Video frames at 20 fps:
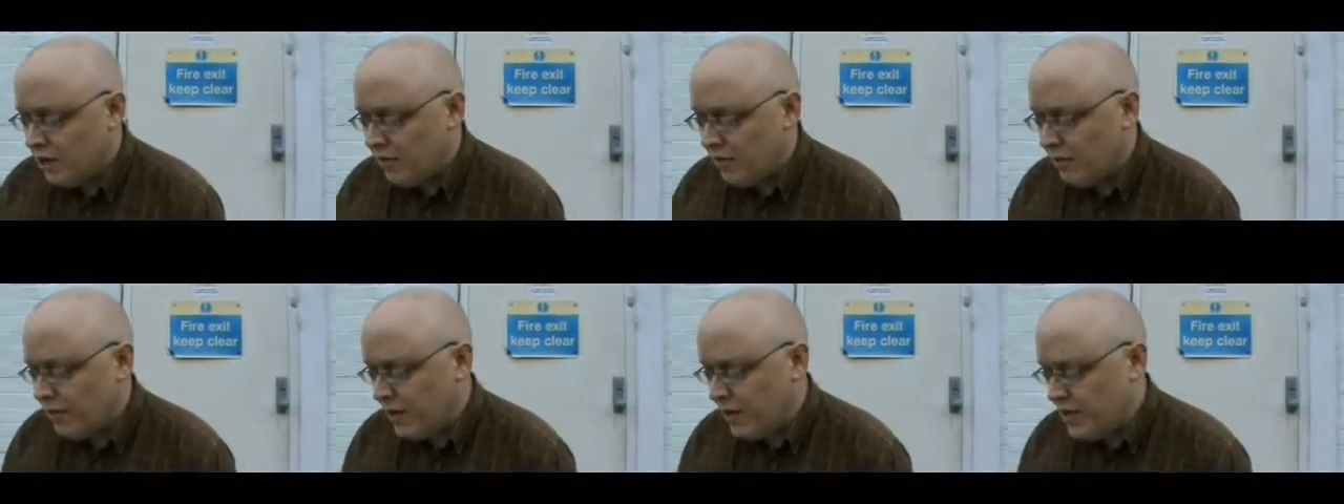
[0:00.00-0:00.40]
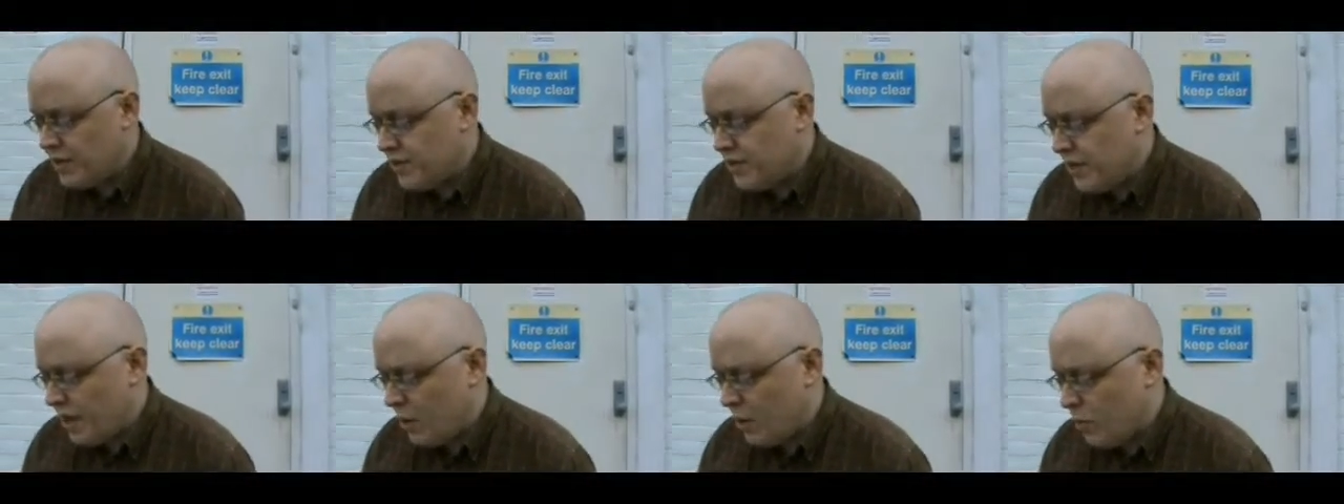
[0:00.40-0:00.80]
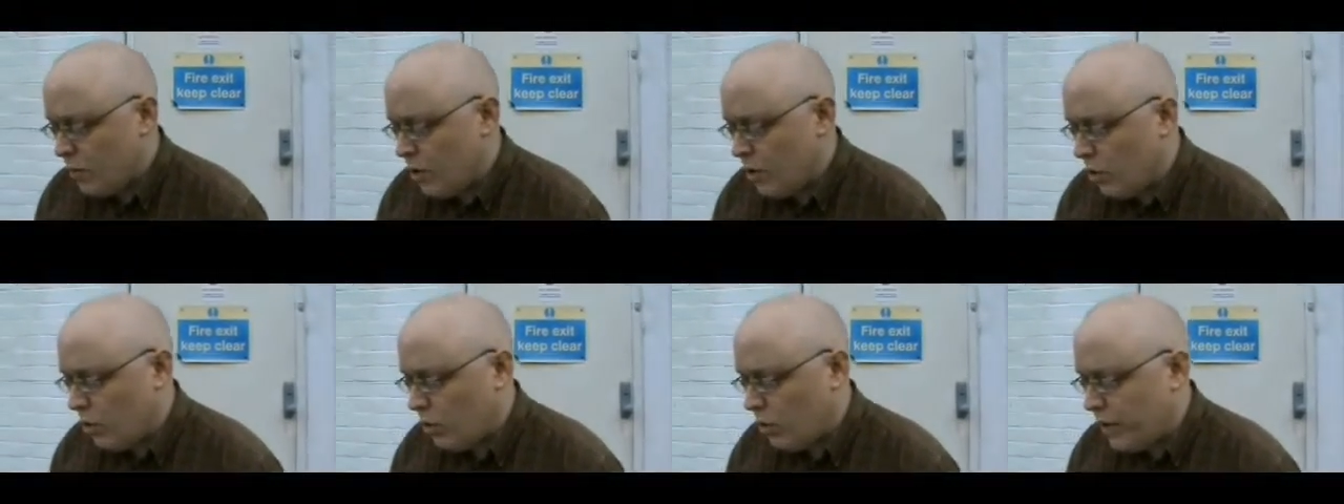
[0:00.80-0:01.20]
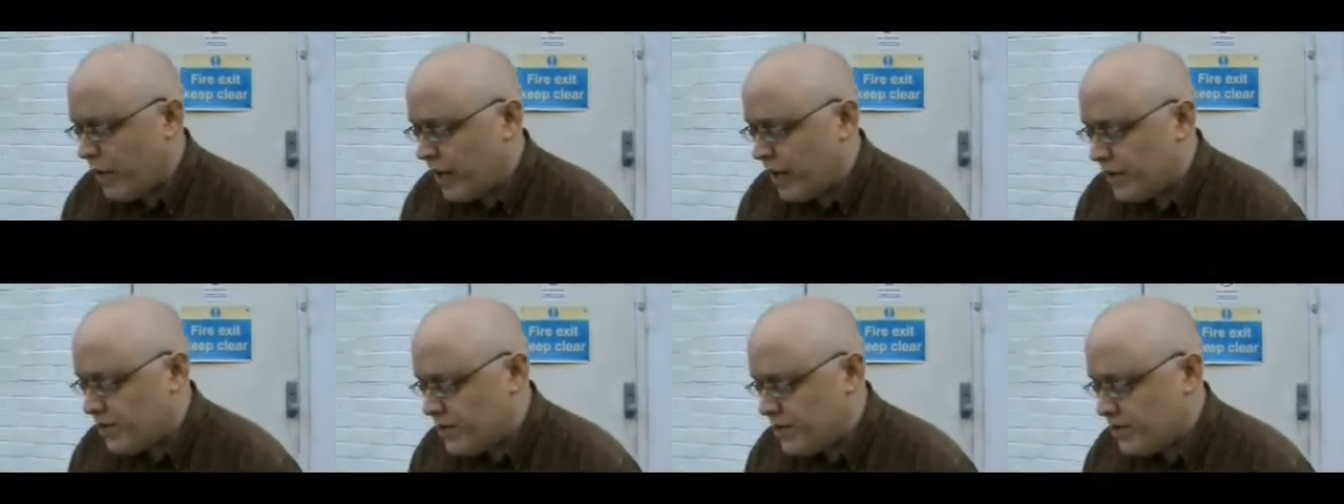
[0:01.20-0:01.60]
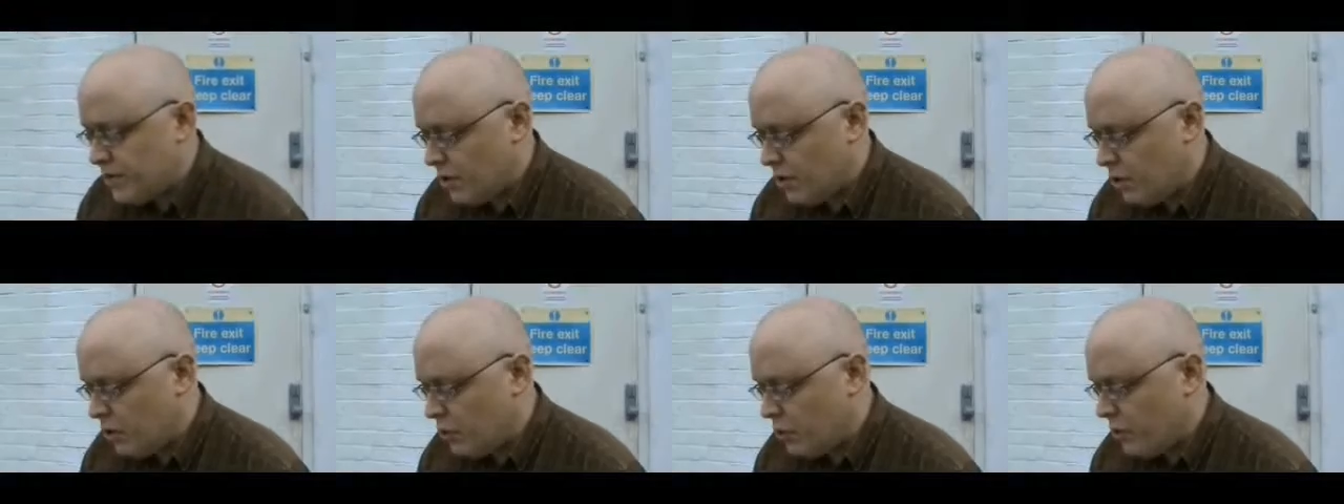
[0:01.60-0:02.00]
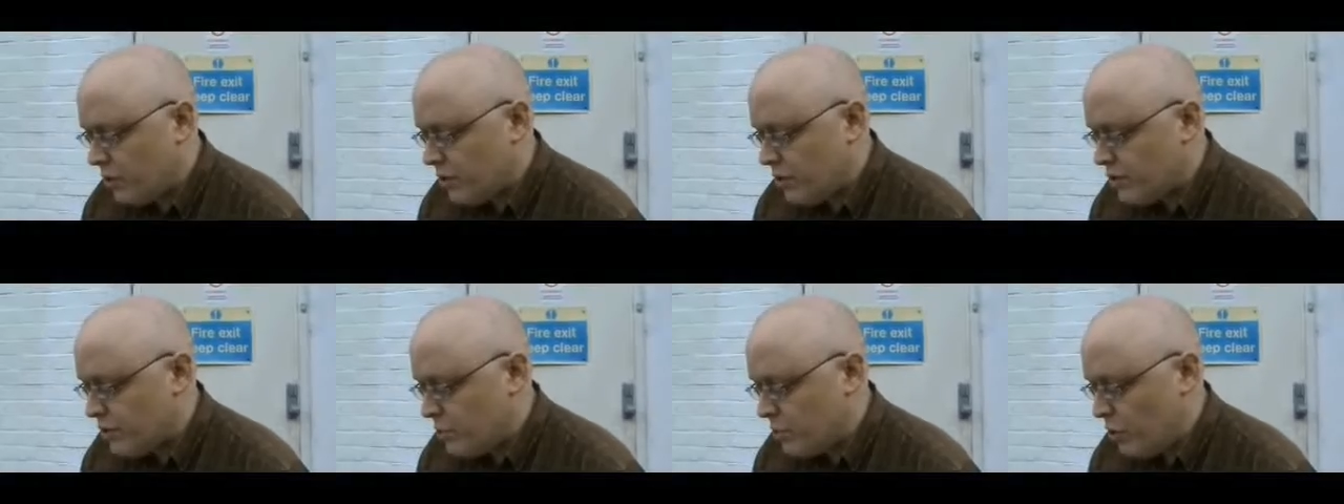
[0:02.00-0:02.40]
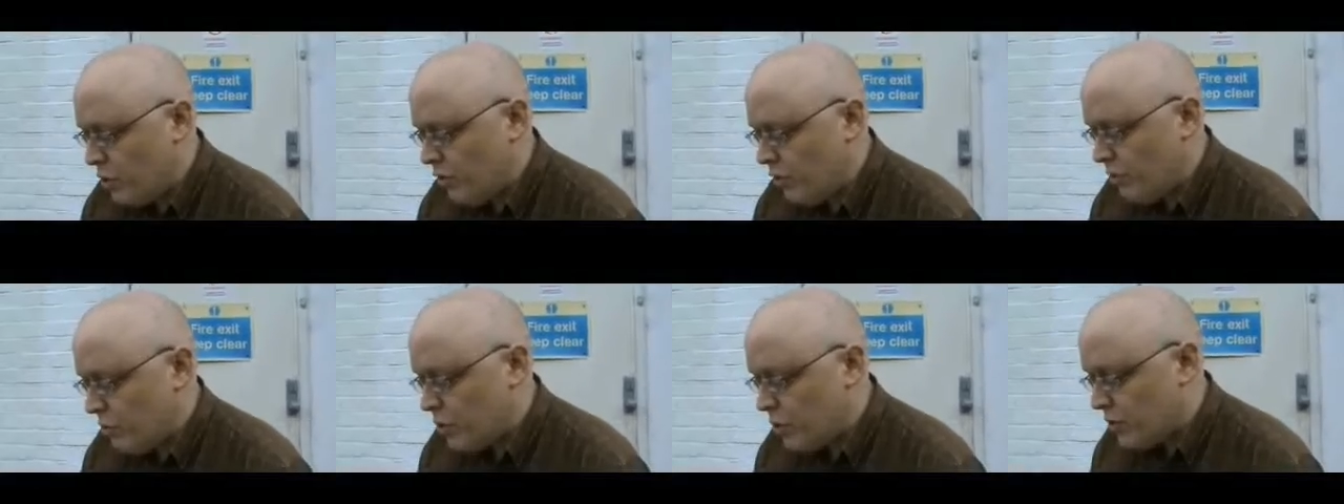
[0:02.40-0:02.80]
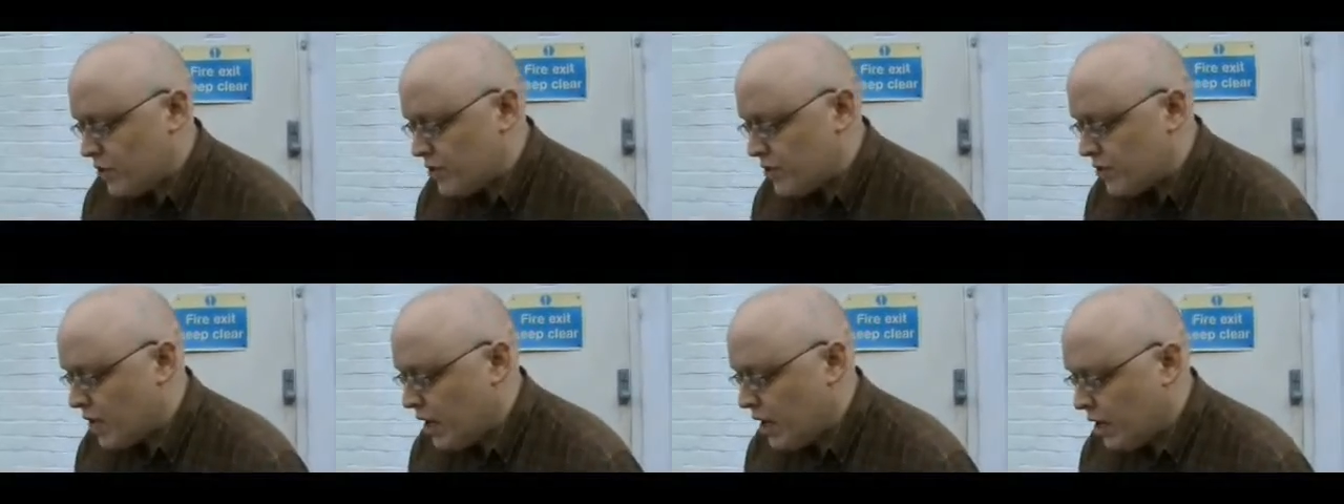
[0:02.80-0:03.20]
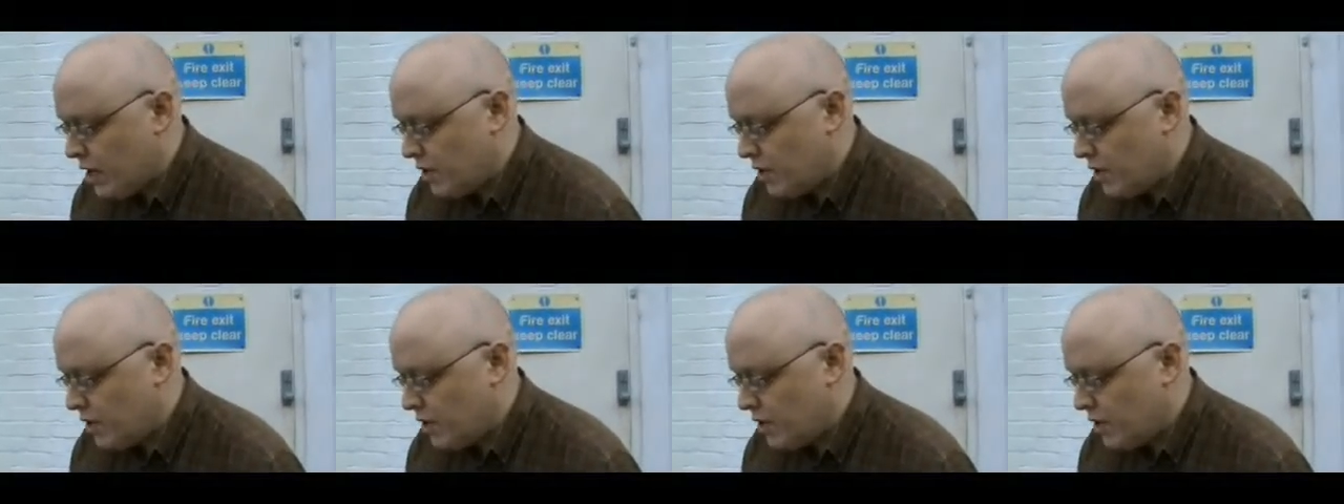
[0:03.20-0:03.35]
convinced doubt coalesce, currents, movements,